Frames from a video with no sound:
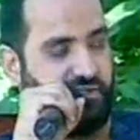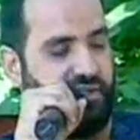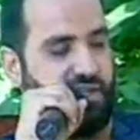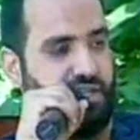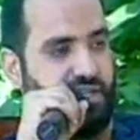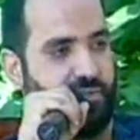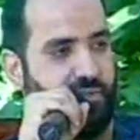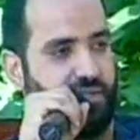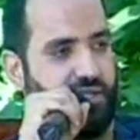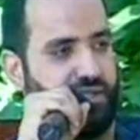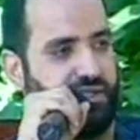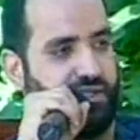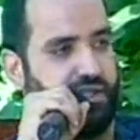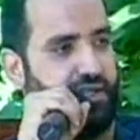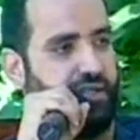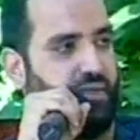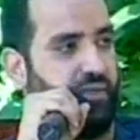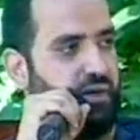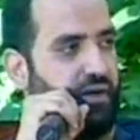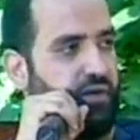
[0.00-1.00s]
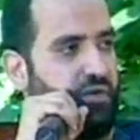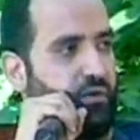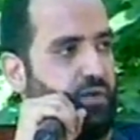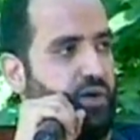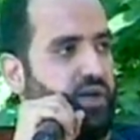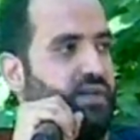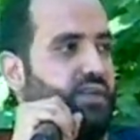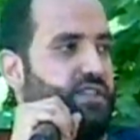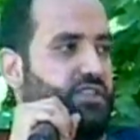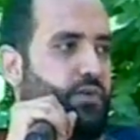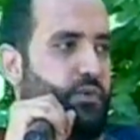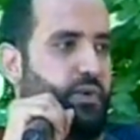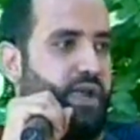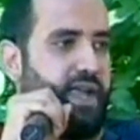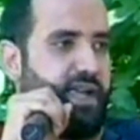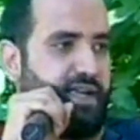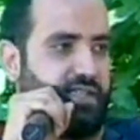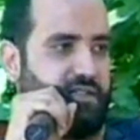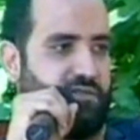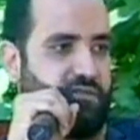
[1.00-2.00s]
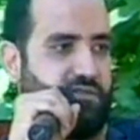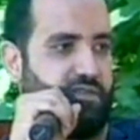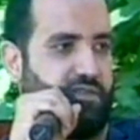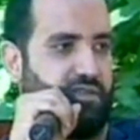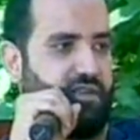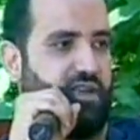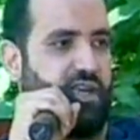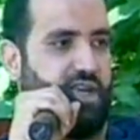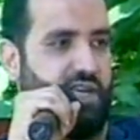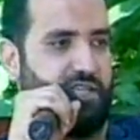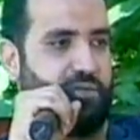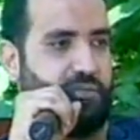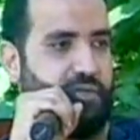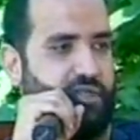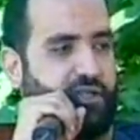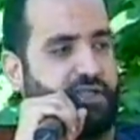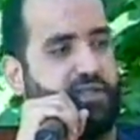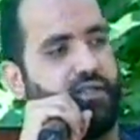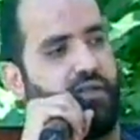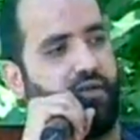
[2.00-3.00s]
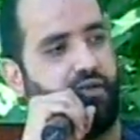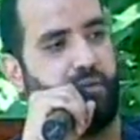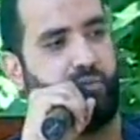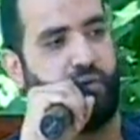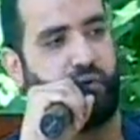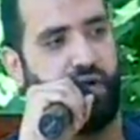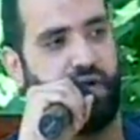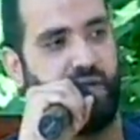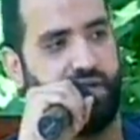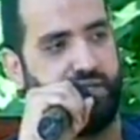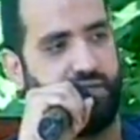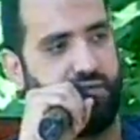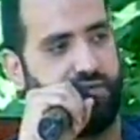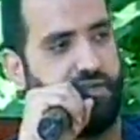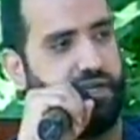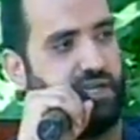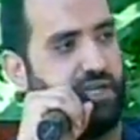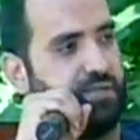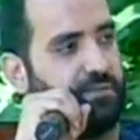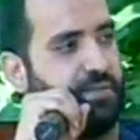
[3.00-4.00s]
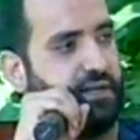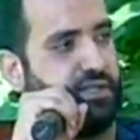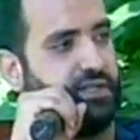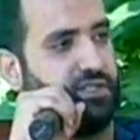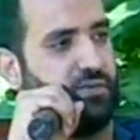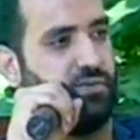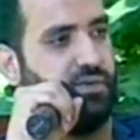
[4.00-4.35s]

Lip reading: aspect, and the other one is a reactive aspect. In the proactive aspect,